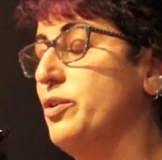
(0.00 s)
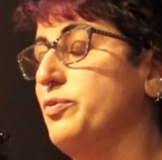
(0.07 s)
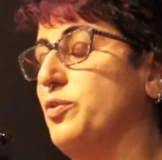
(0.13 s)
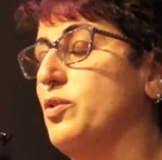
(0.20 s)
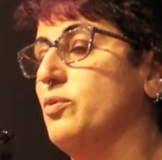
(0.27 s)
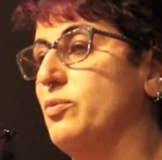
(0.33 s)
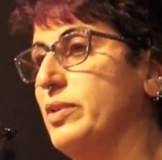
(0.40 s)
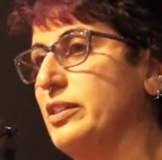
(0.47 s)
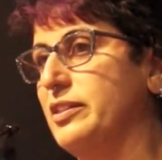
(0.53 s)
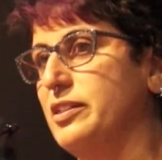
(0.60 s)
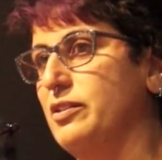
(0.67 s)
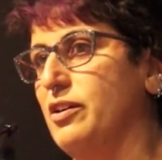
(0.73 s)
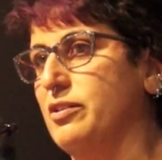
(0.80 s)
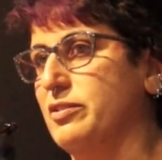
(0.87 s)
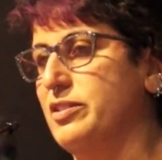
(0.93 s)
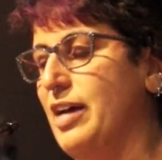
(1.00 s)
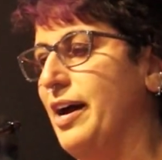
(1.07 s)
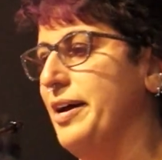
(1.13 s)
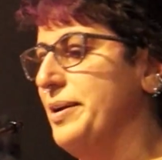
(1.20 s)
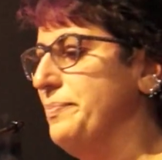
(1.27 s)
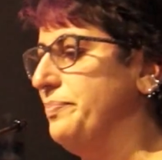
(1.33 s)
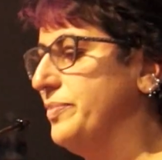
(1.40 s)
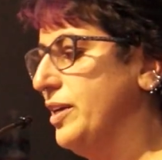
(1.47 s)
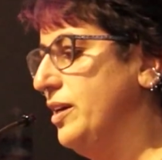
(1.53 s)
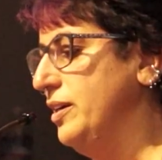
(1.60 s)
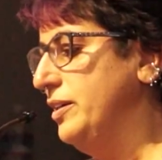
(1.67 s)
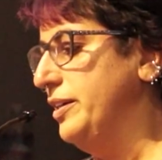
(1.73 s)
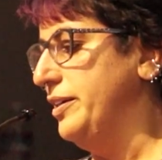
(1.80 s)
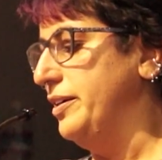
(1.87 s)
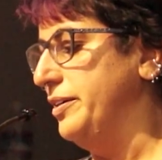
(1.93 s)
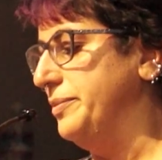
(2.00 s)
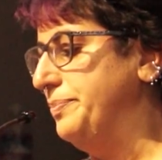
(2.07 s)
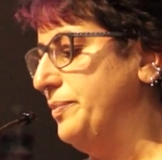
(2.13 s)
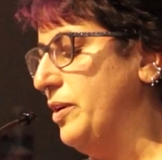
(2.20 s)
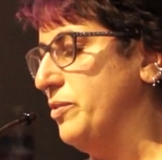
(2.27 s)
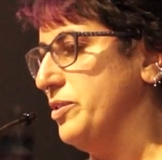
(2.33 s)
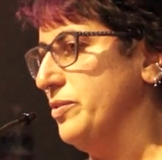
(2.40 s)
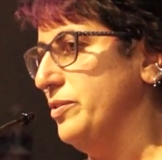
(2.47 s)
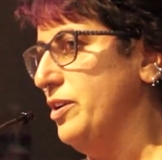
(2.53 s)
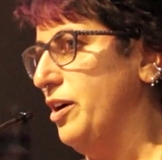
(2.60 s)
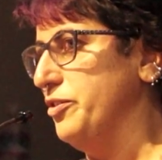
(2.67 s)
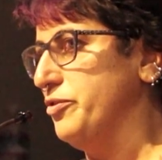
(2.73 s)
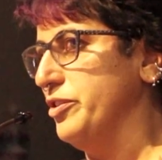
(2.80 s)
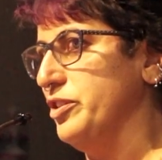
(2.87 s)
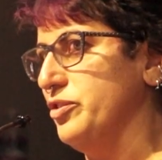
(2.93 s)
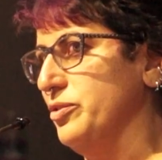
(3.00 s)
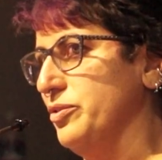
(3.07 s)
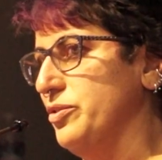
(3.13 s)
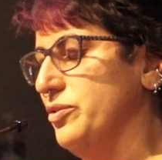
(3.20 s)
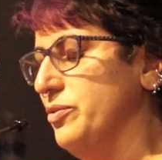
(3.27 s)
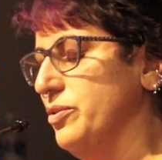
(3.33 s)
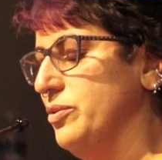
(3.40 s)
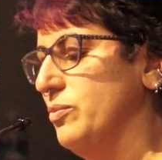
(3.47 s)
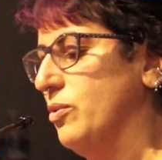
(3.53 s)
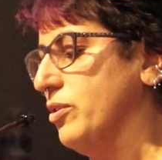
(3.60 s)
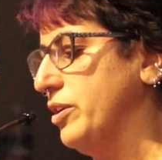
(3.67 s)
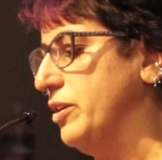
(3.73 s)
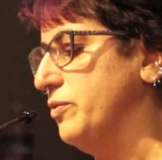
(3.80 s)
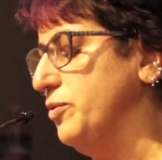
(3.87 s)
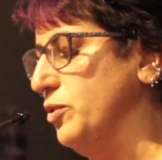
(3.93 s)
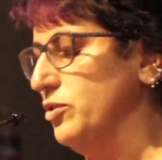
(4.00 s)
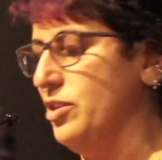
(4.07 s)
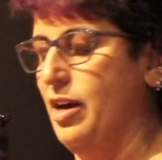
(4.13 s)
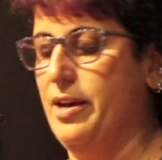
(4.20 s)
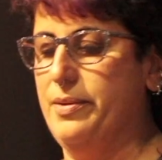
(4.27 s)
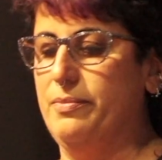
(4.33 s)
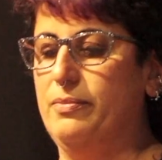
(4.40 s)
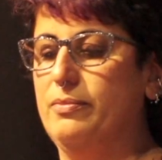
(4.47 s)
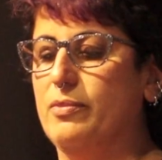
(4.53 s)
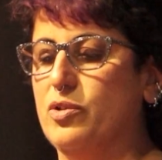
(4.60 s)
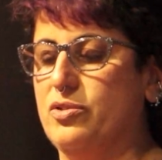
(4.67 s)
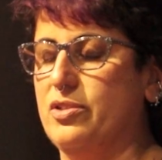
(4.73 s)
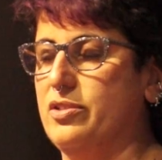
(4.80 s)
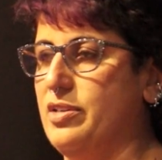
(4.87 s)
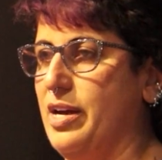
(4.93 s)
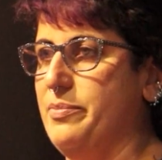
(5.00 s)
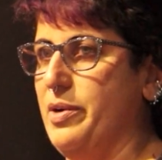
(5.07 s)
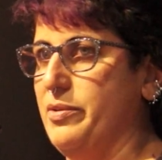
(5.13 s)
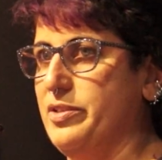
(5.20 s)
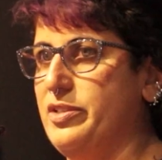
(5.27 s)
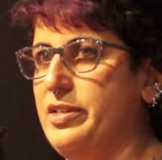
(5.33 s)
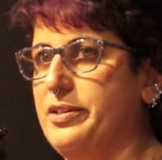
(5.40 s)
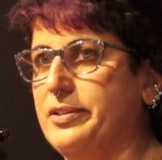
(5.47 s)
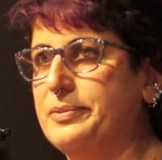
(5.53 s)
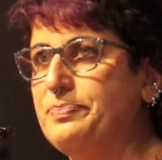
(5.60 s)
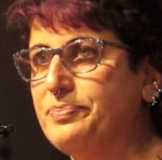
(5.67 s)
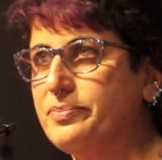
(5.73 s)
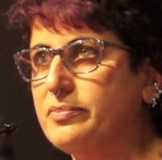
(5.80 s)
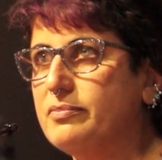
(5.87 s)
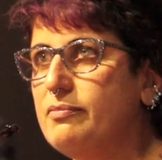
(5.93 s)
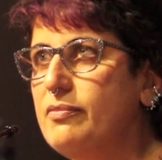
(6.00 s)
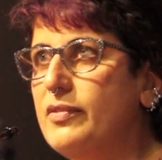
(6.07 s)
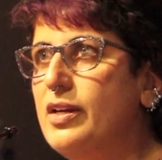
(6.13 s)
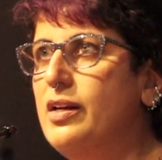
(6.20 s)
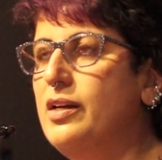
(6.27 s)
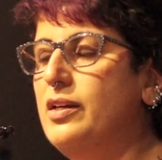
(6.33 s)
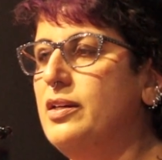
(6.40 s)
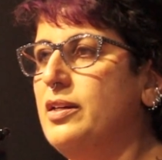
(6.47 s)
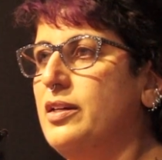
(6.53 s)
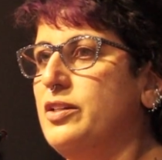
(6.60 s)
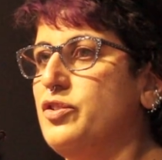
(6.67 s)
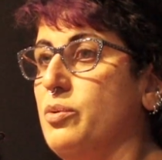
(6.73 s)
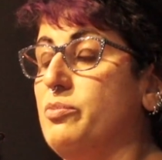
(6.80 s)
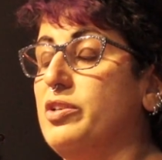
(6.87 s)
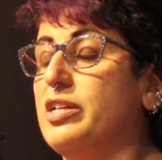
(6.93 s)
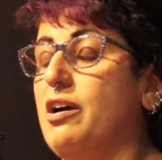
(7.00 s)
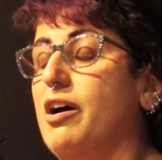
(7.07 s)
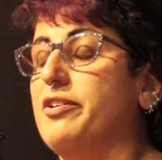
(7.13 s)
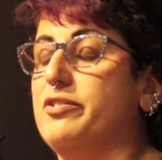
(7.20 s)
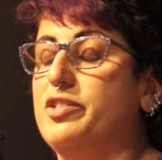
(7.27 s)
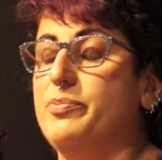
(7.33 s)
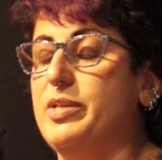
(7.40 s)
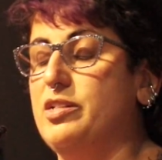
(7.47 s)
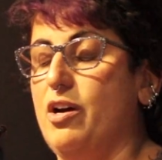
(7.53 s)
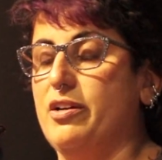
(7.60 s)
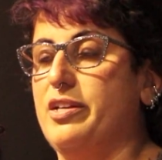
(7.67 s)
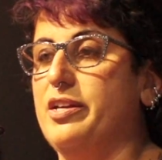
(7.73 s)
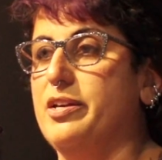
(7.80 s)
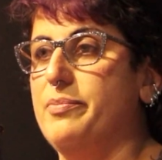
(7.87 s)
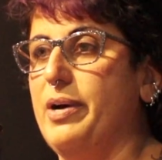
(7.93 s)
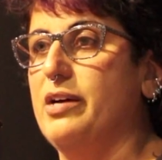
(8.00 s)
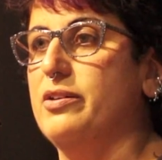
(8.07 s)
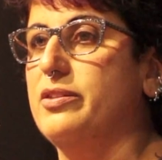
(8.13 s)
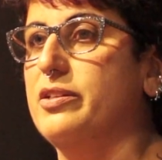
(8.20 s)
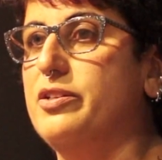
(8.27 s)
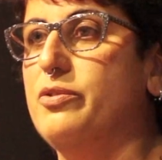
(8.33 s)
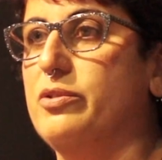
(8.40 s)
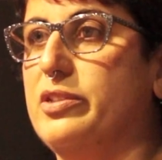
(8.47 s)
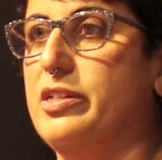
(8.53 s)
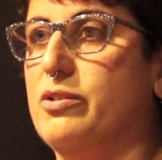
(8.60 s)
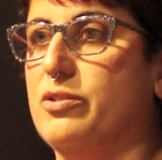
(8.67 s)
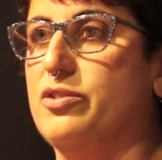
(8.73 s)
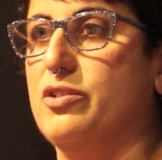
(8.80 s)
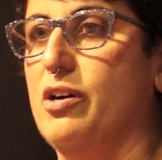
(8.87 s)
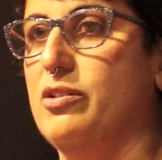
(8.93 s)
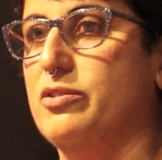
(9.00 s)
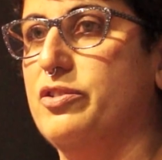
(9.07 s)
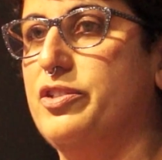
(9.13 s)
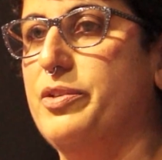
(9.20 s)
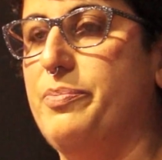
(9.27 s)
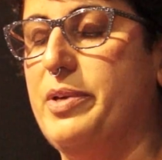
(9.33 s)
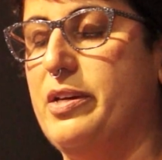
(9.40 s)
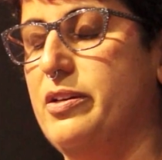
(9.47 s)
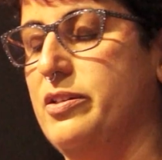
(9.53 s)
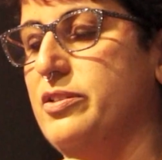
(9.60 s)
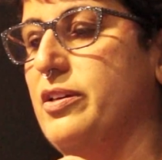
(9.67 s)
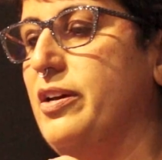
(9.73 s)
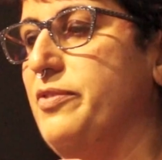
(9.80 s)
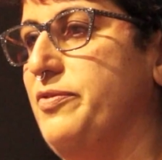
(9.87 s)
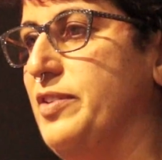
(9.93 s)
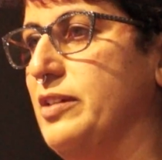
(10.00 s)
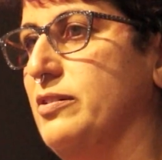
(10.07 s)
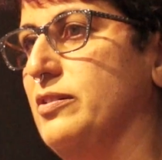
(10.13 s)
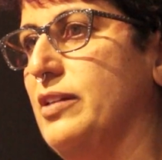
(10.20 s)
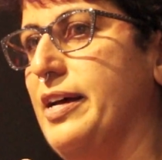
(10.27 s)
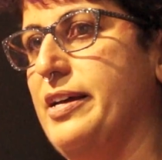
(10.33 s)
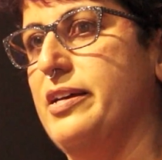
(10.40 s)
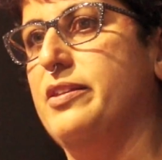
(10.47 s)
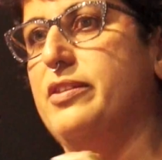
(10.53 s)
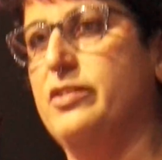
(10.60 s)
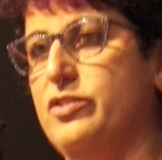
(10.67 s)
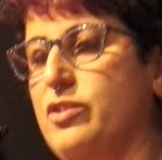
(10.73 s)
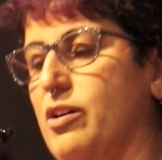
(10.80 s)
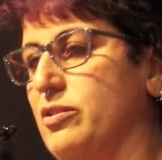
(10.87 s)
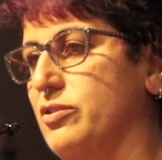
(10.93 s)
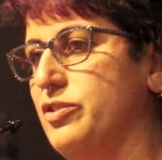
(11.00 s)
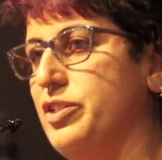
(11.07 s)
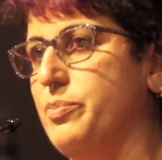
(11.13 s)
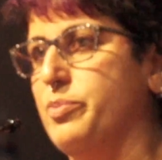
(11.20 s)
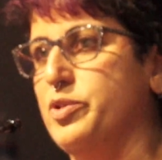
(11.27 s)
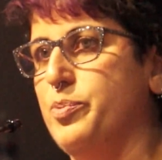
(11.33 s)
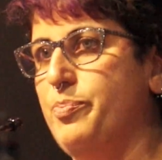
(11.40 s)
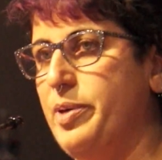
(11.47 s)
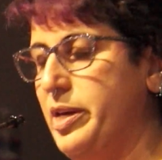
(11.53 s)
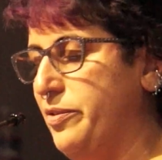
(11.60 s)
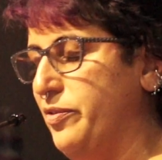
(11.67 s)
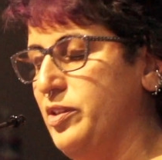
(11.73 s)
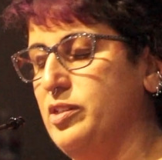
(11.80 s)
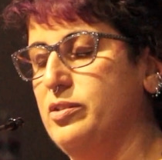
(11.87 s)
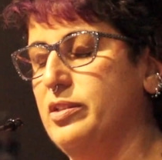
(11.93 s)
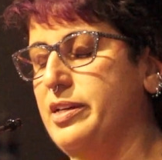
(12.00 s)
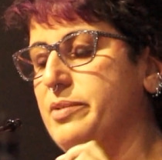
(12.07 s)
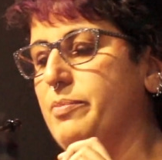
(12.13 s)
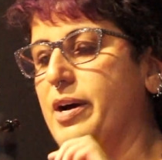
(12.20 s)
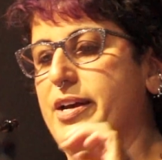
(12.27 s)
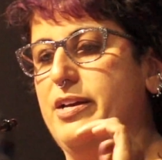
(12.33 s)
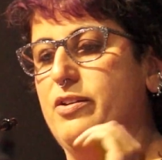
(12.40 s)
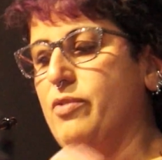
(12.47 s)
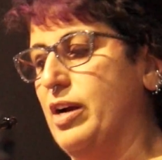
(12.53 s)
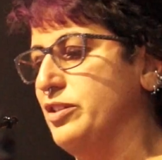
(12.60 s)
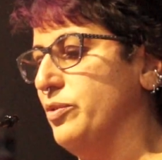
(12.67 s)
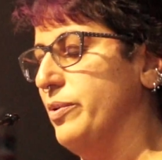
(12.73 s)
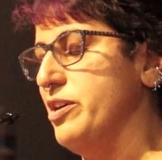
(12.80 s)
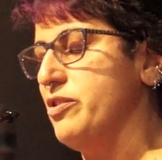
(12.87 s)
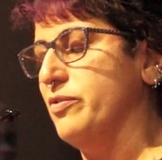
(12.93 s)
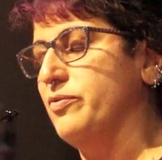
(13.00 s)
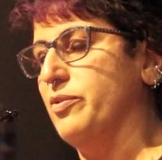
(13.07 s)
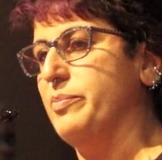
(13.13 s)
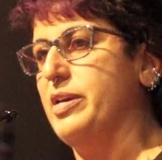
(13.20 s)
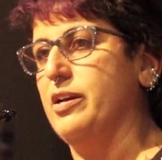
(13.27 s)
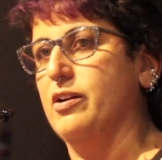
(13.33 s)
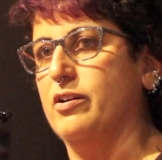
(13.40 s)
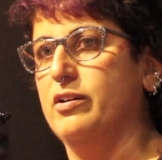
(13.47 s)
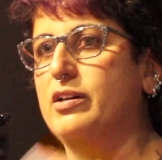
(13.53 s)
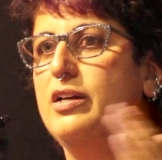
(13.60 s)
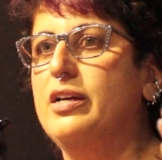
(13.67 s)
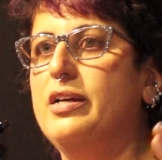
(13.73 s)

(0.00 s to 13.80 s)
for a really long time. I was a non-traditional student working full-time. Most of the time I was here. So I'm really honored to be talking about the New Leader Scholarship because I feel like this scholarship was pivotal in my graduation from here